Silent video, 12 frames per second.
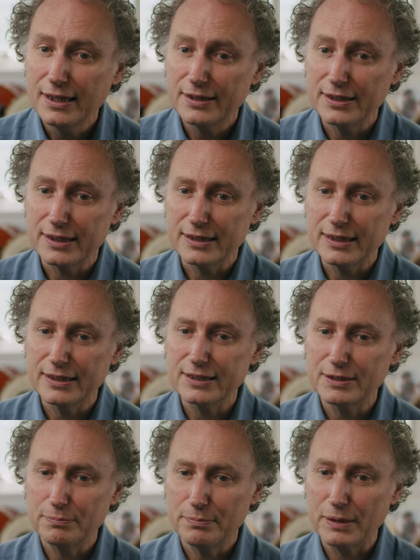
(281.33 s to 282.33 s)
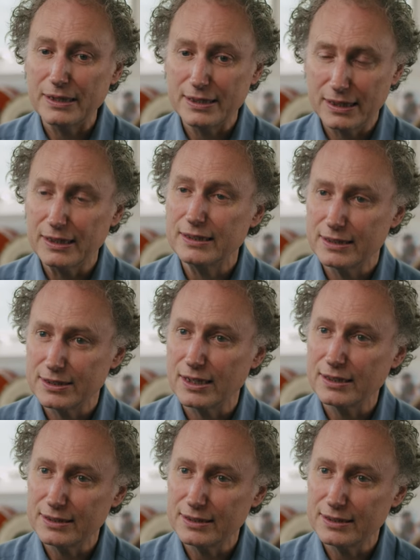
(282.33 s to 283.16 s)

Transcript: that is basically designed